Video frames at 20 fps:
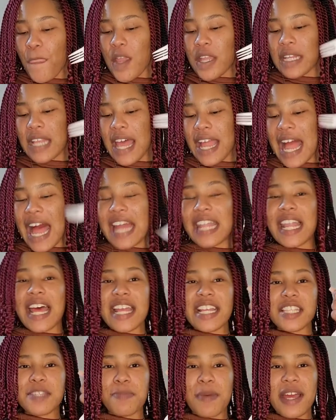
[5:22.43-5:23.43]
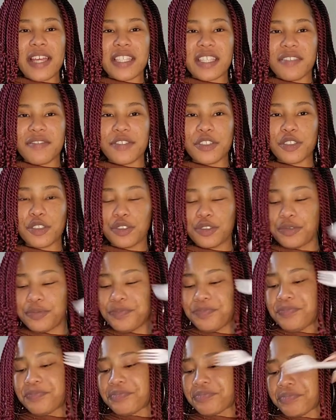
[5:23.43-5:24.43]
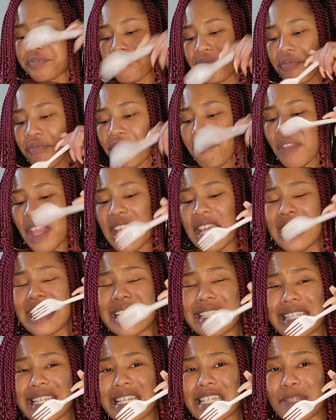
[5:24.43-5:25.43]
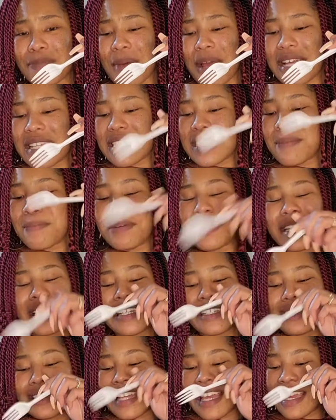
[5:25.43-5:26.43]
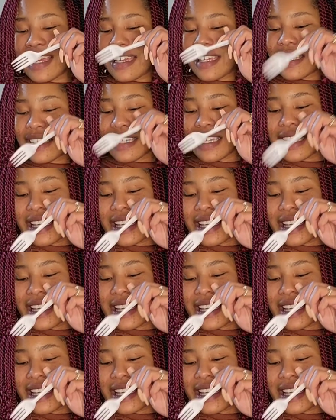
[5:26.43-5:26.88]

Like, I like spicy food. Anything spicy, but it that it,